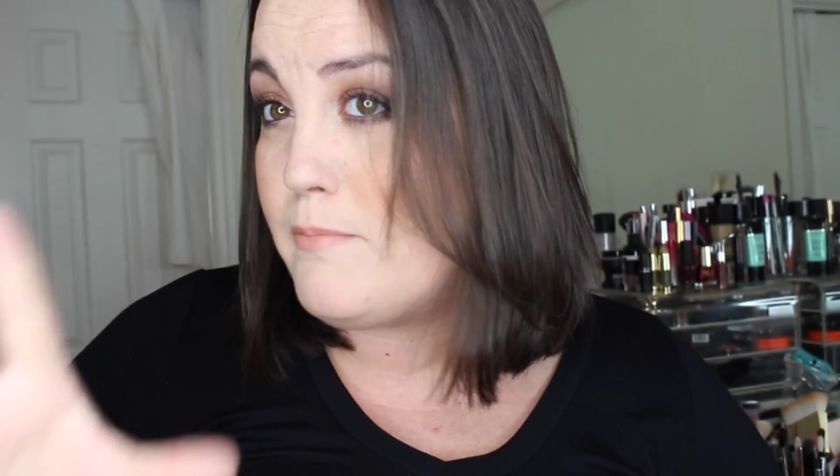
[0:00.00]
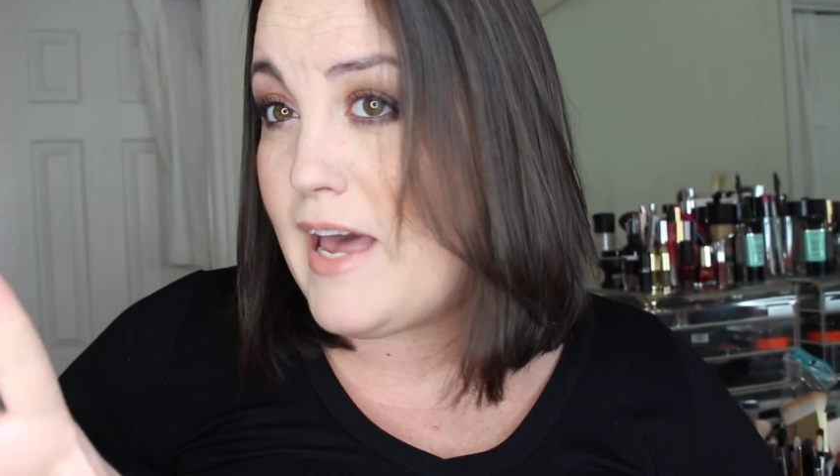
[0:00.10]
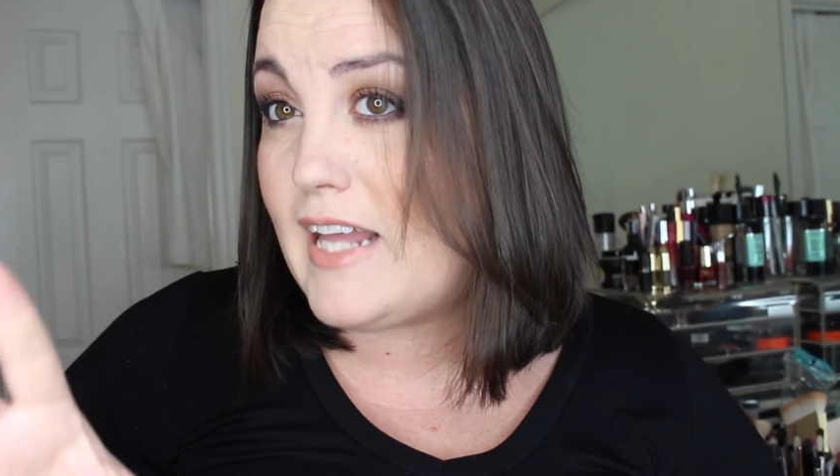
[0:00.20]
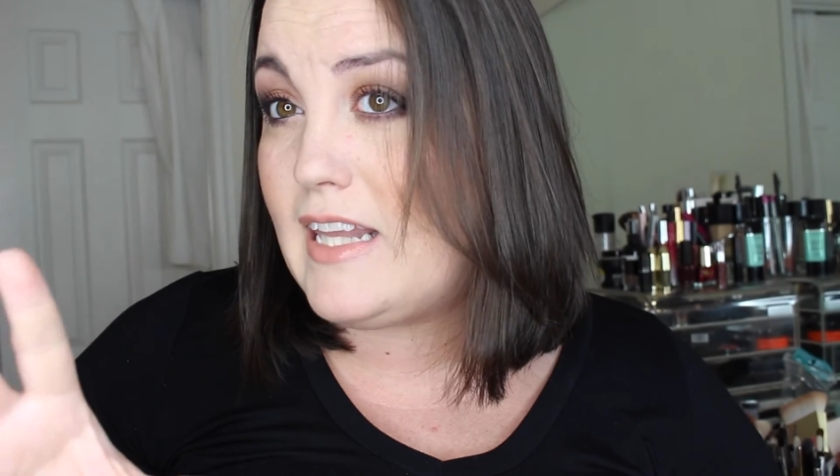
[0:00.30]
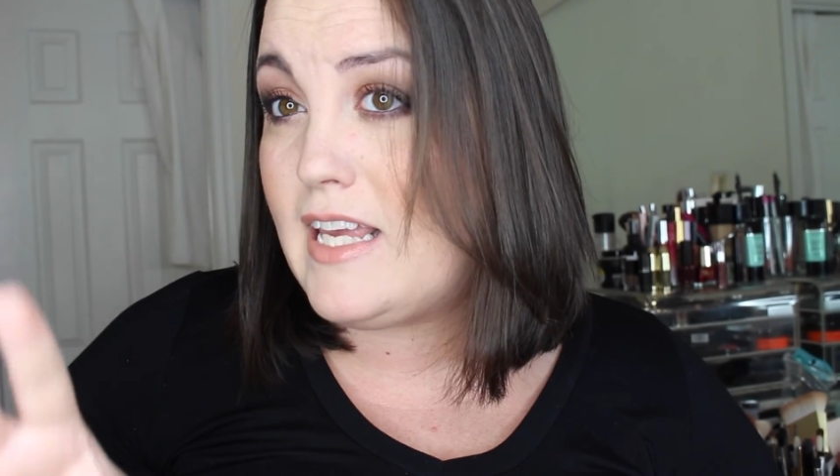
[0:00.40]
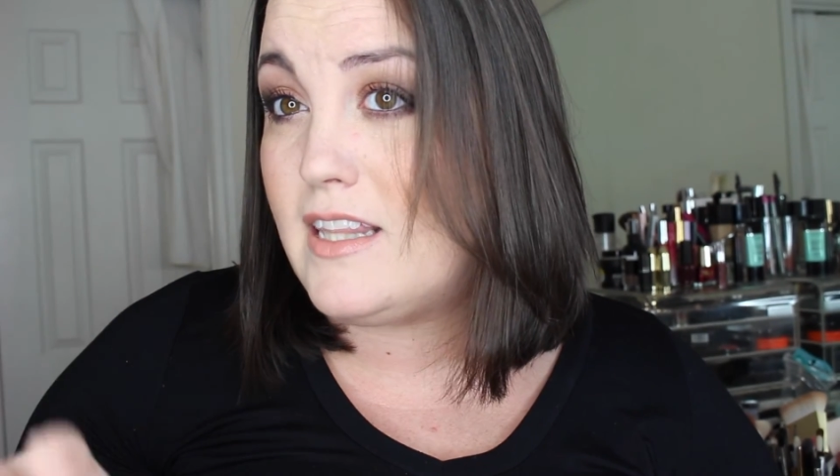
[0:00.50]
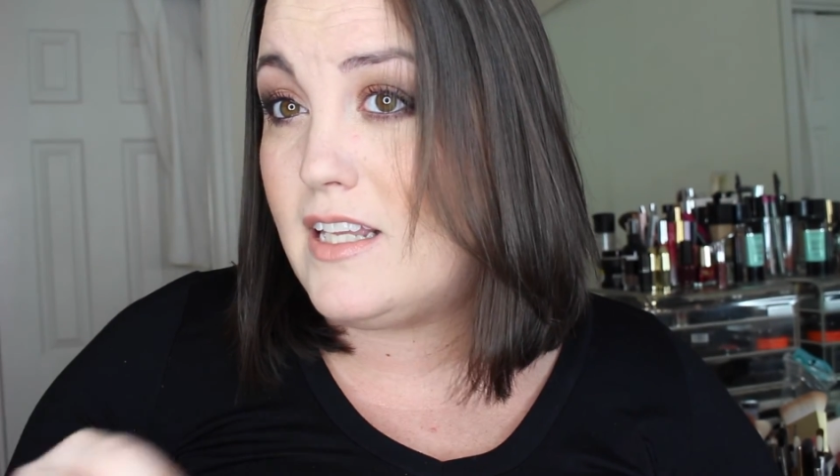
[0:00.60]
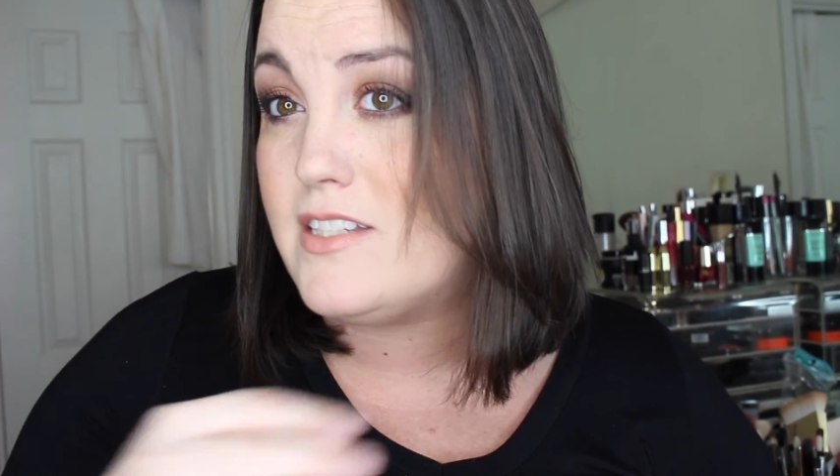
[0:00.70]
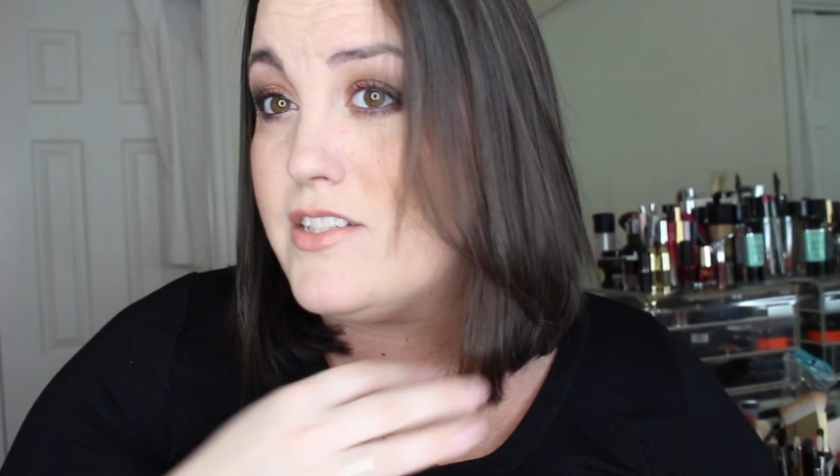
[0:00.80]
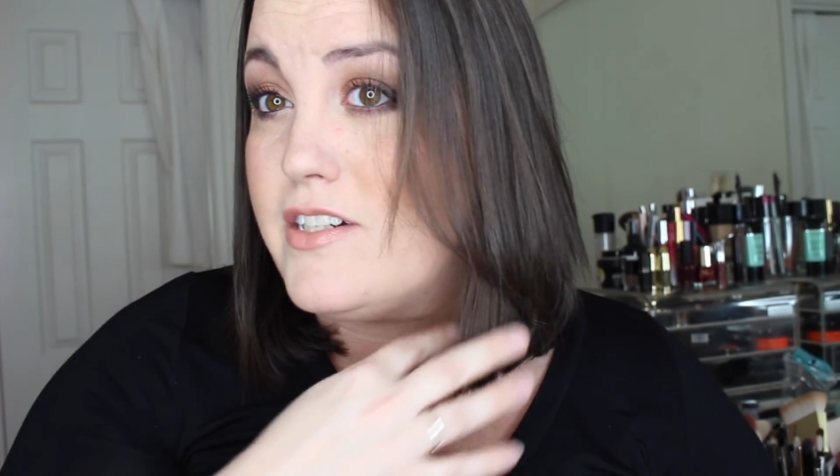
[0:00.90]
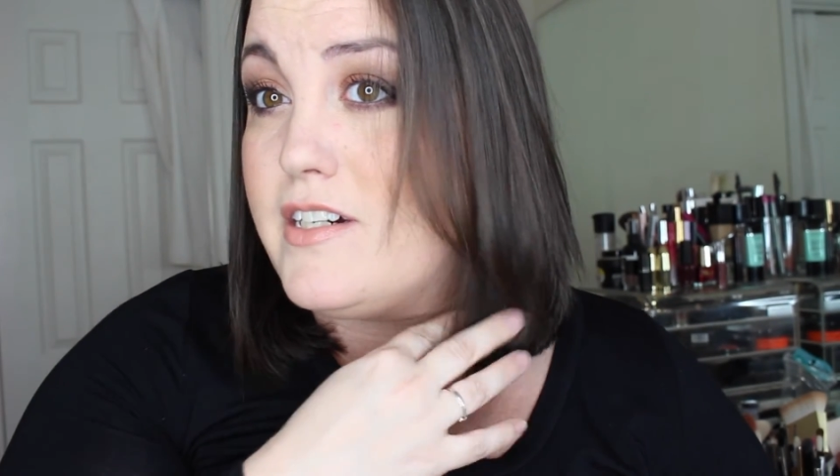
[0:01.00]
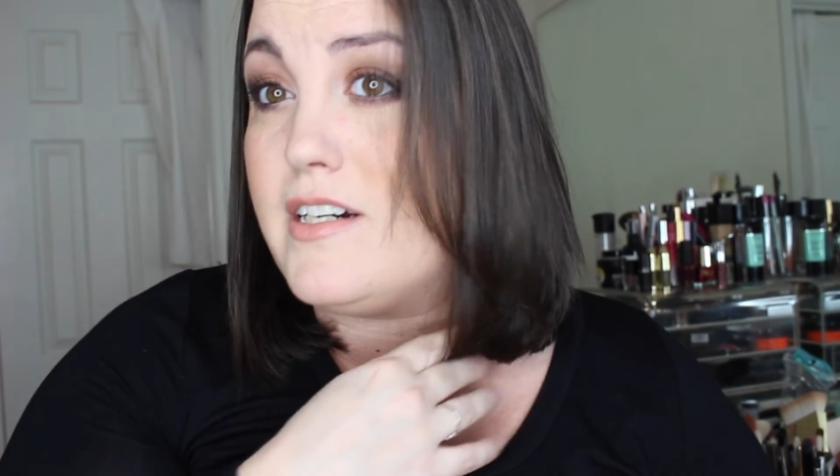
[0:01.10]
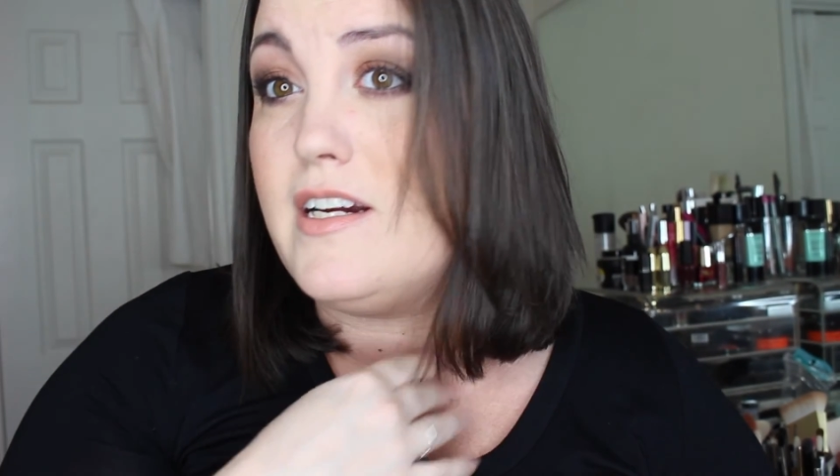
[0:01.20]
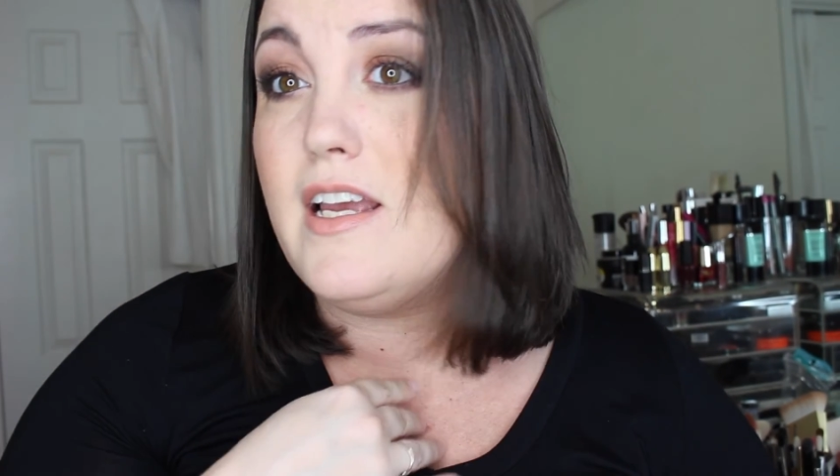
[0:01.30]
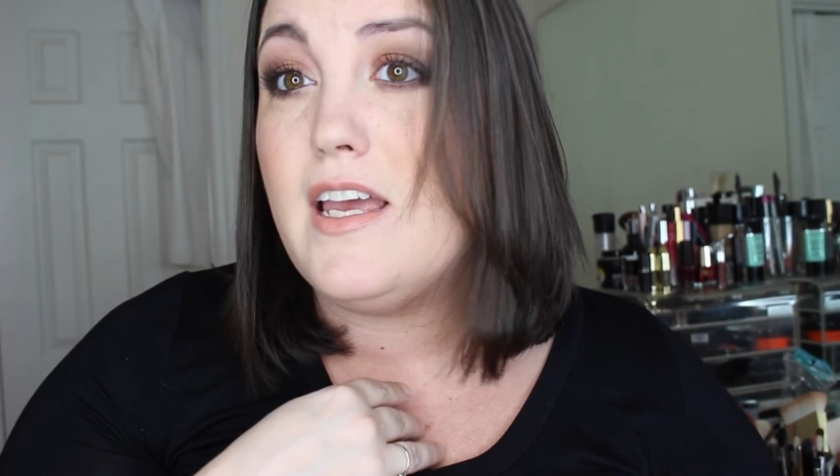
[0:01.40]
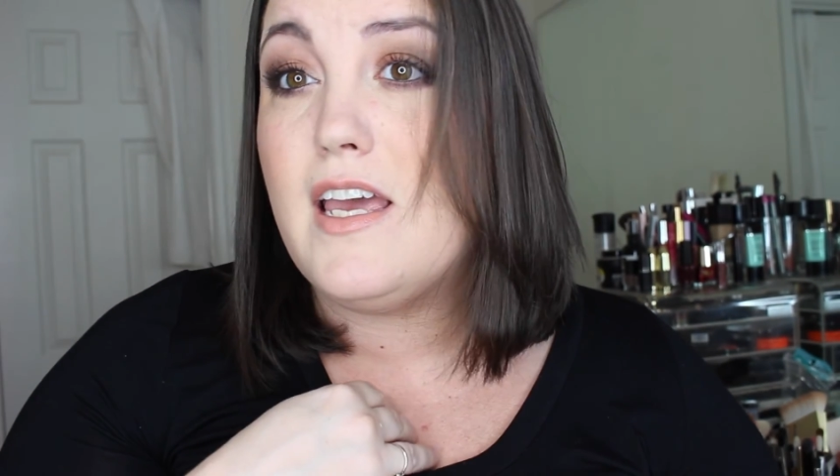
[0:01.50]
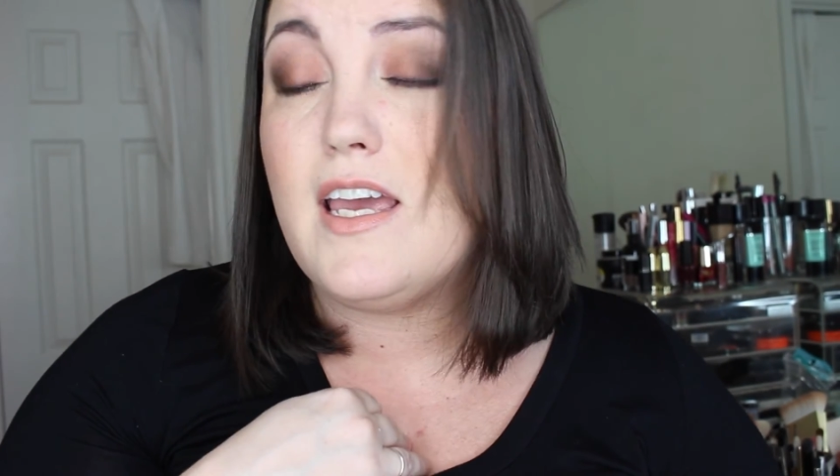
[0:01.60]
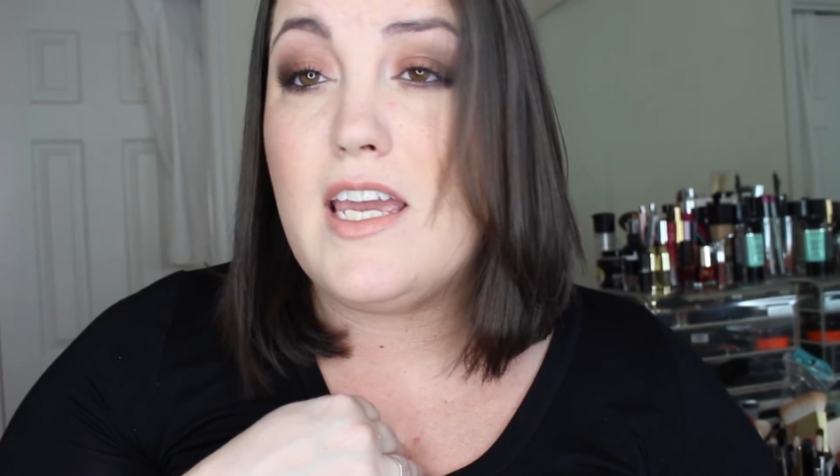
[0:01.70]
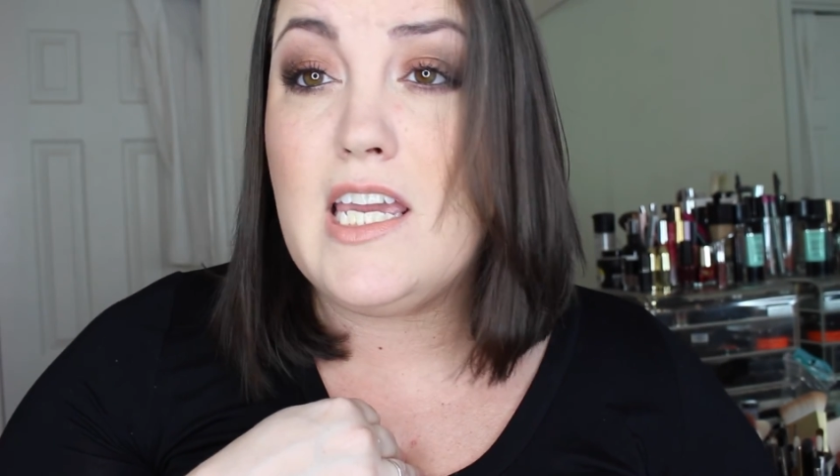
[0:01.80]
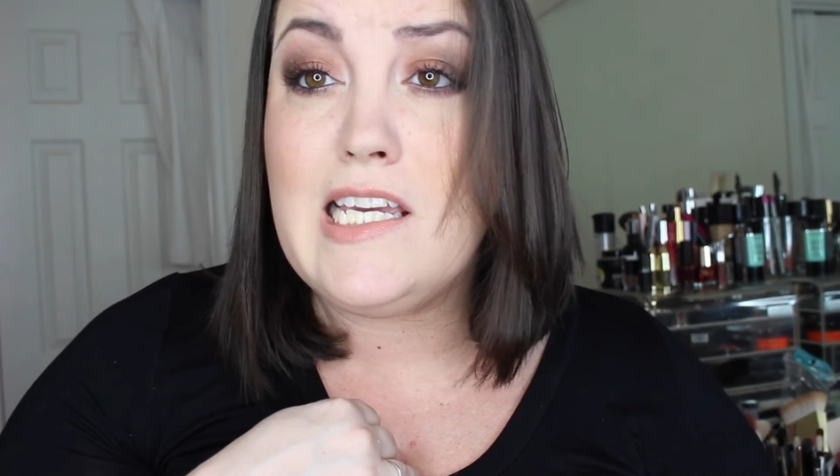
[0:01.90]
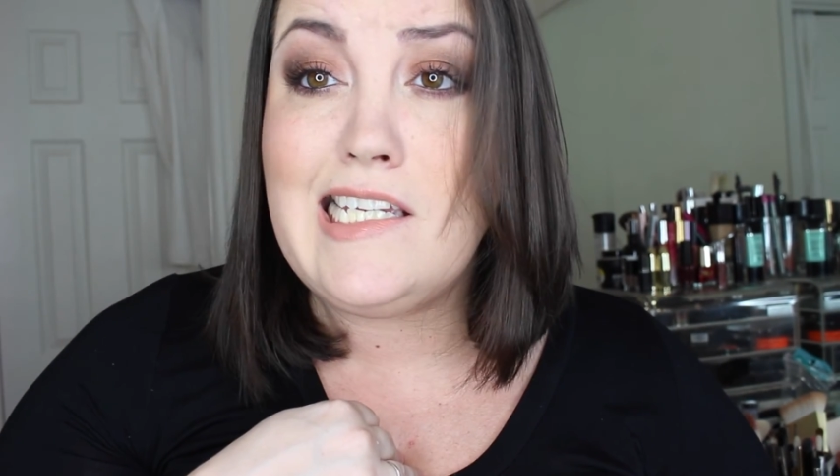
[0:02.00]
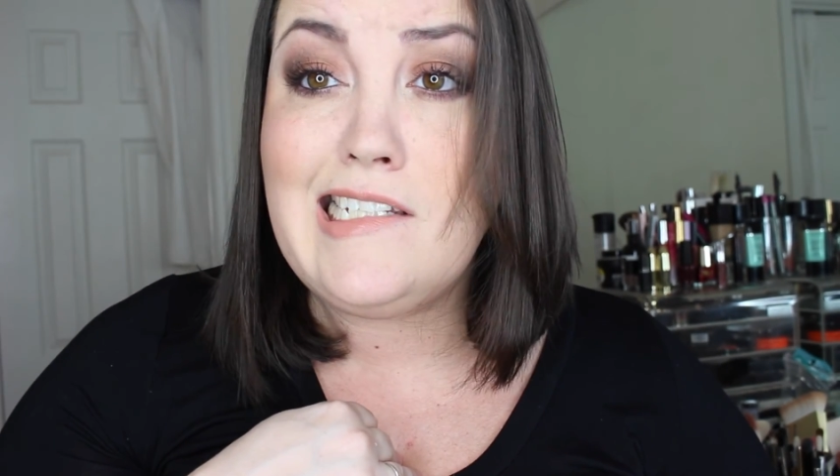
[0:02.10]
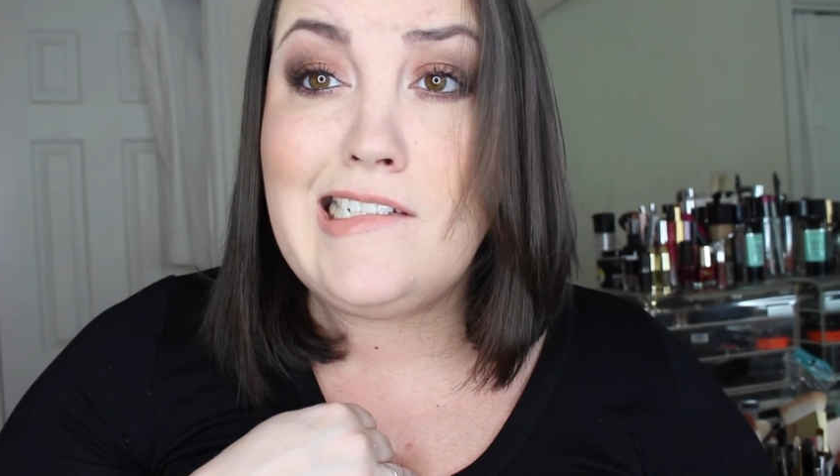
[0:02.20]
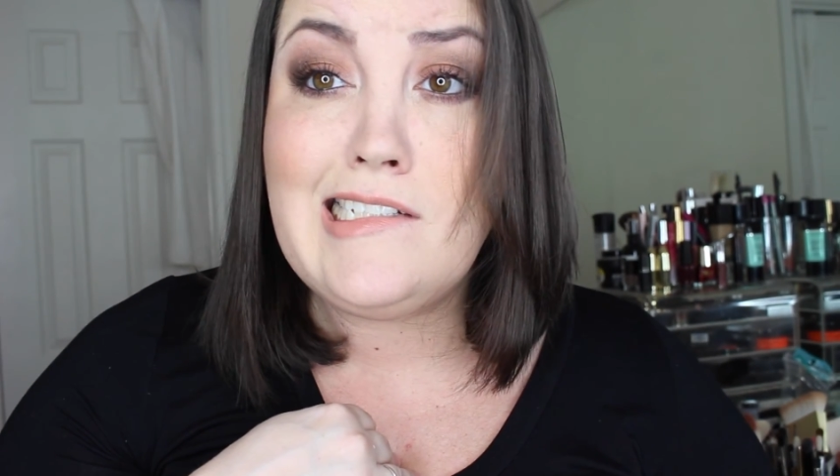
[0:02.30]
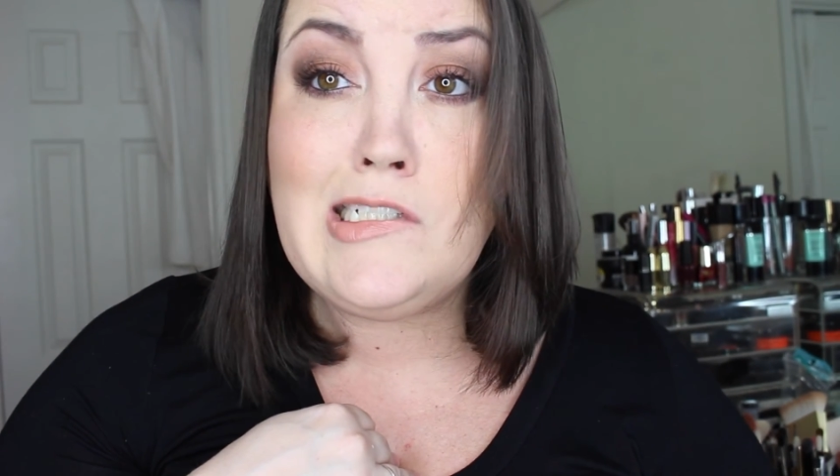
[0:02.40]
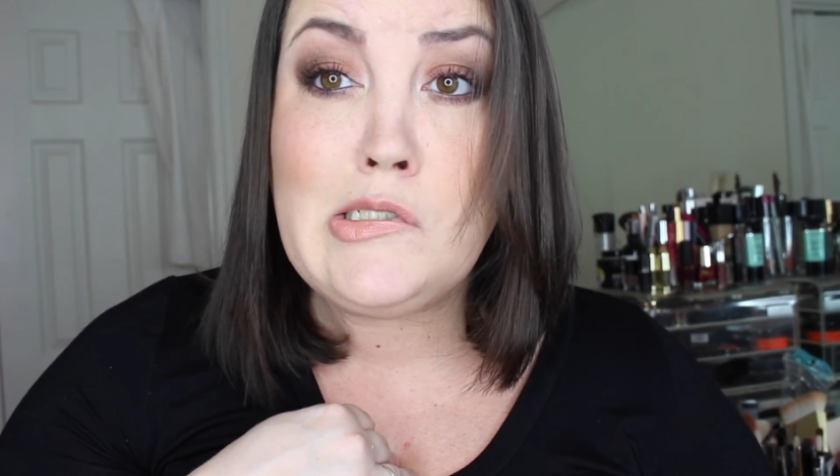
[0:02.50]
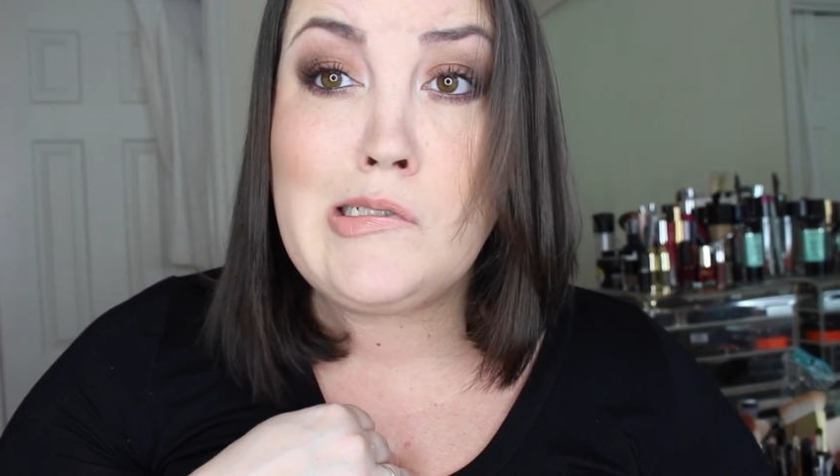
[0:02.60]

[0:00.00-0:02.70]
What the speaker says: Madly and Luster, and